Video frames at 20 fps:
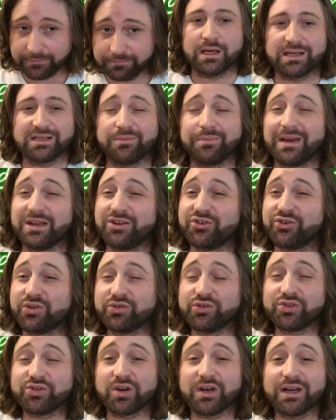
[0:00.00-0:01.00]
A
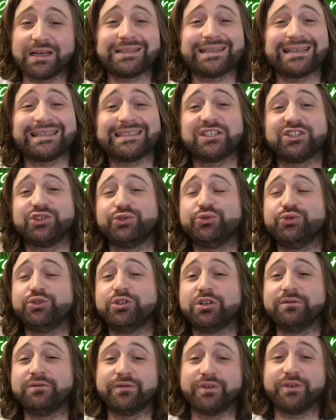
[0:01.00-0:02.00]
symmetrical triangle has two
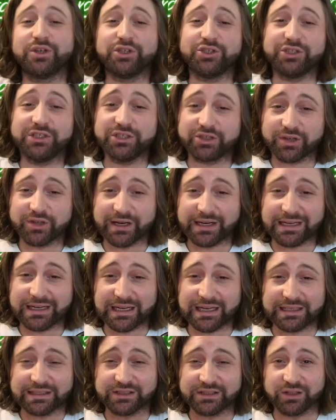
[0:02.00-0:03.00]
converging trend
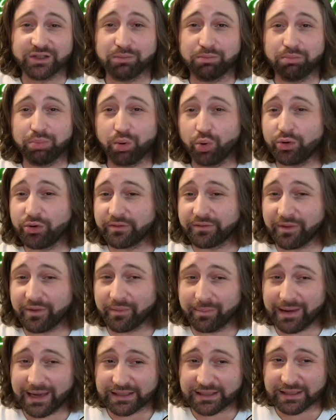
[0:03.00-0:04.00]
lines on the border of the
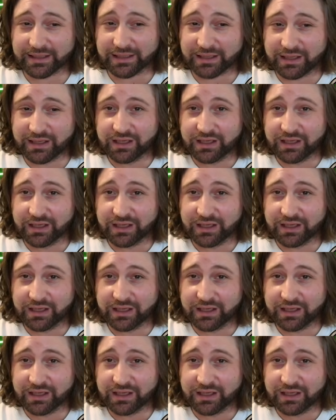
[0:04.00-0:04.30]
pattern.